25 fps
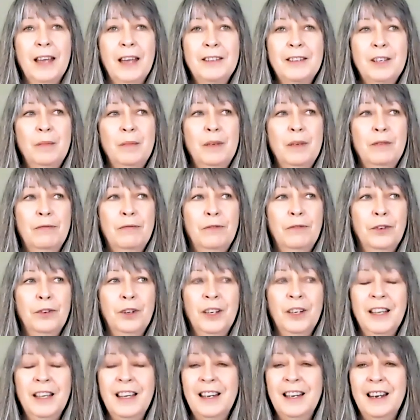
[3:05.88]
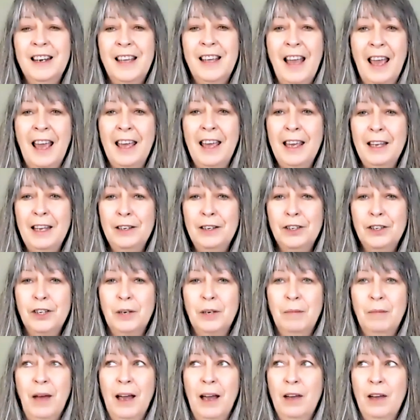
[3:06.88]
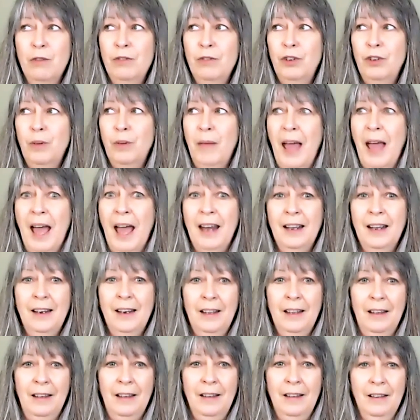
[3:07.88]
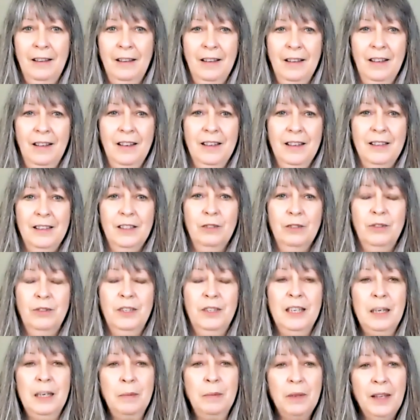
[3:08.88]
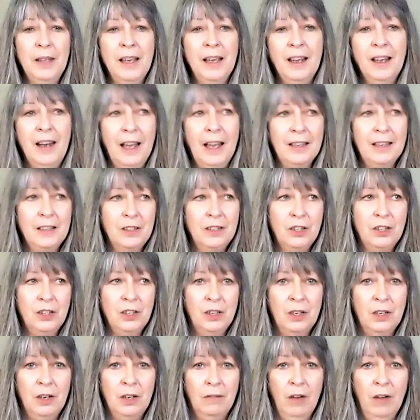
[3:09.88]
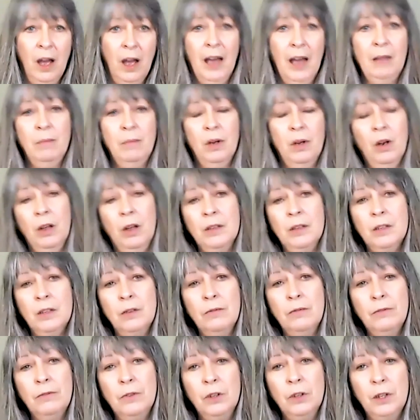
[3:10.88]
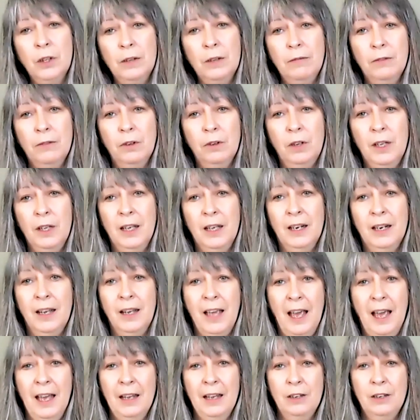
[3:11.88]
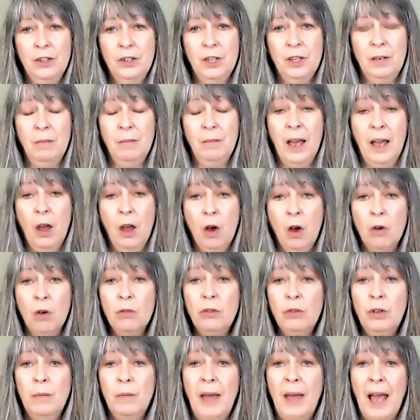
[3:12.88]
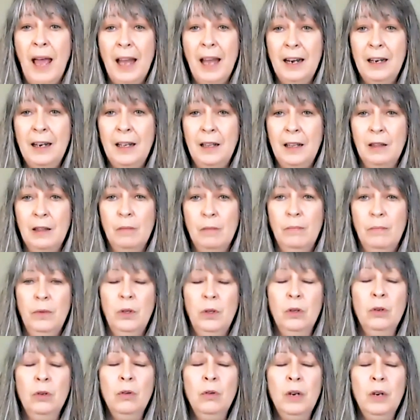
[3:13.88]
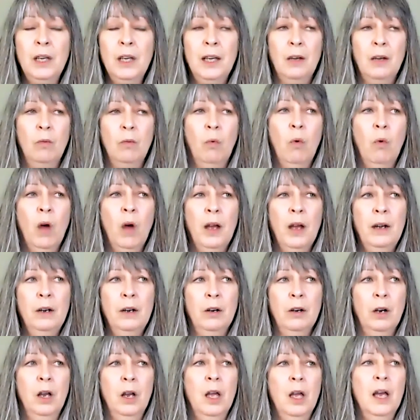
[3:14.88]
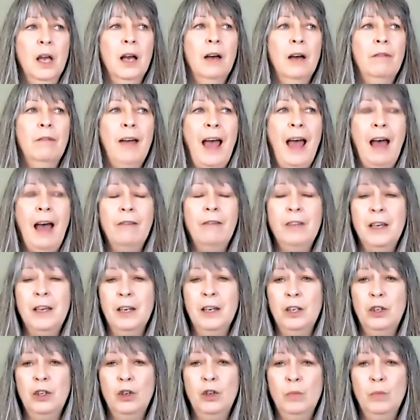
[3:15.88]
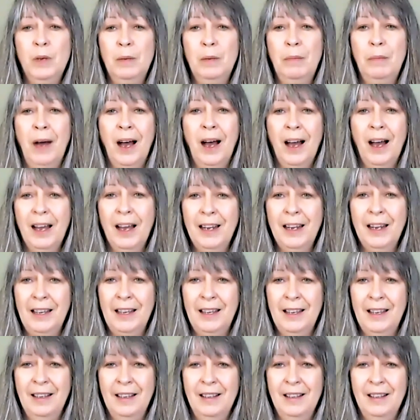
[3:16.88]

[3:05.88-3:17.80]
to be fully engaged in my own humanity. So deeply connected to the divine, but also fully, fully engaged in my own humanity, the beauty and wonder of having a human body